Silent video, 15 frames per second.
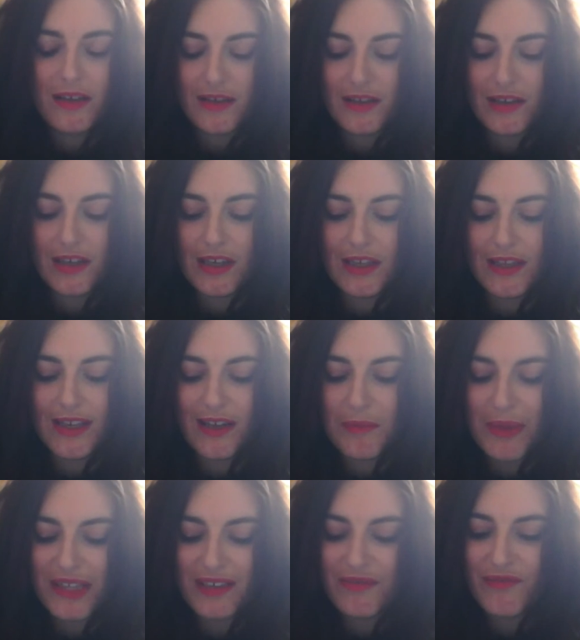The nail
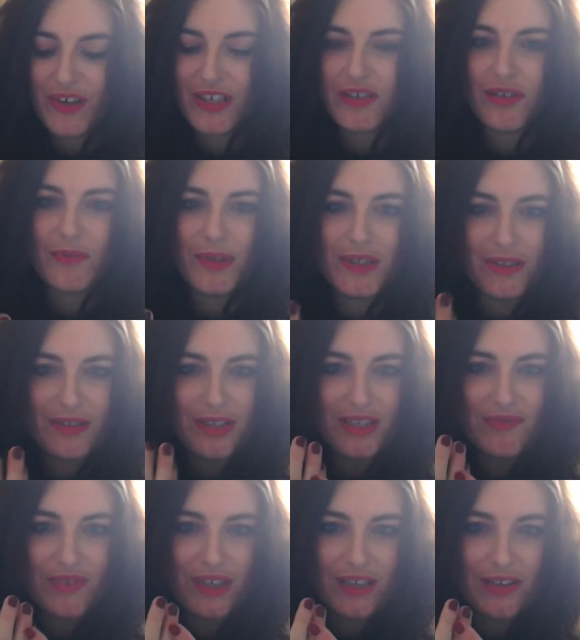bed infection was on
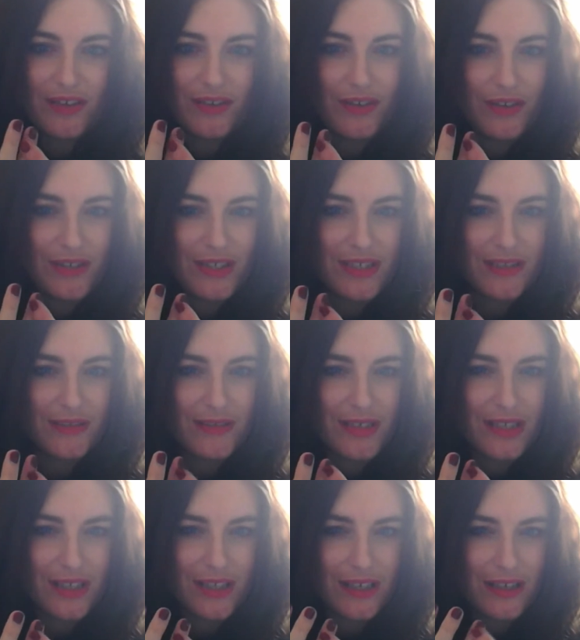this finger, and you can still
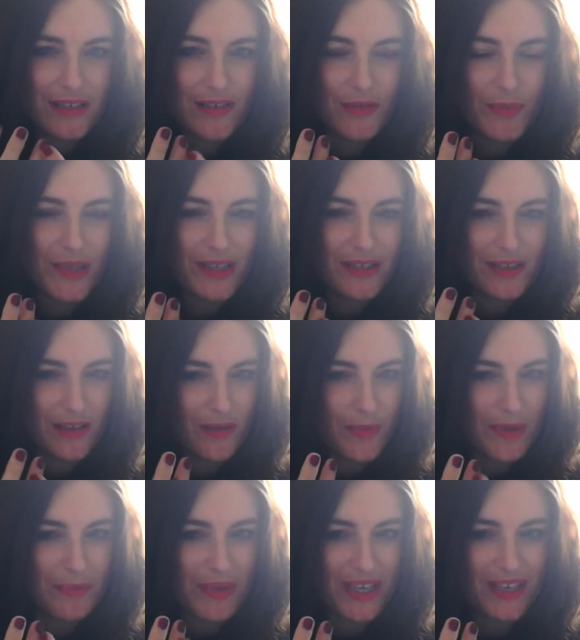see a little bit, it's a little
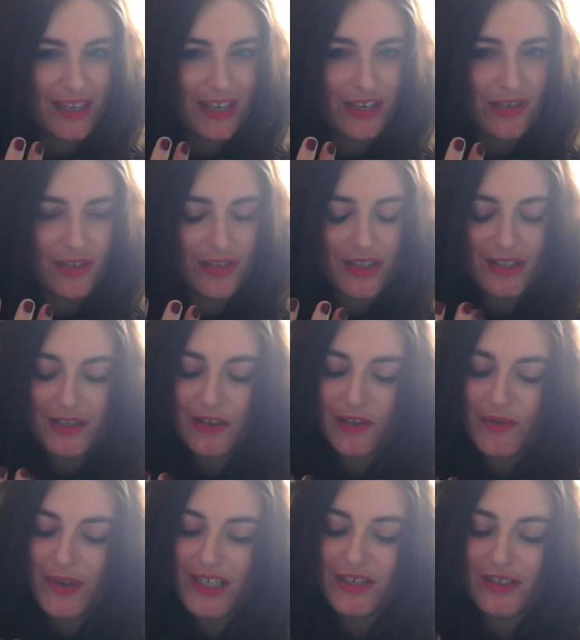bit pinkish. The
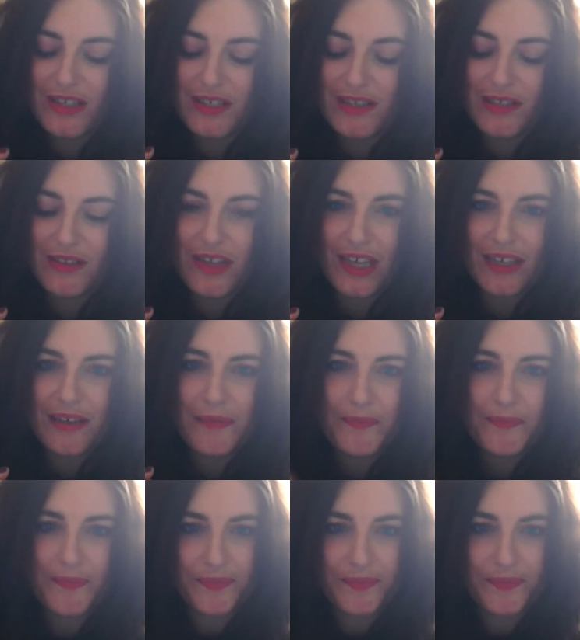discoloration is still there.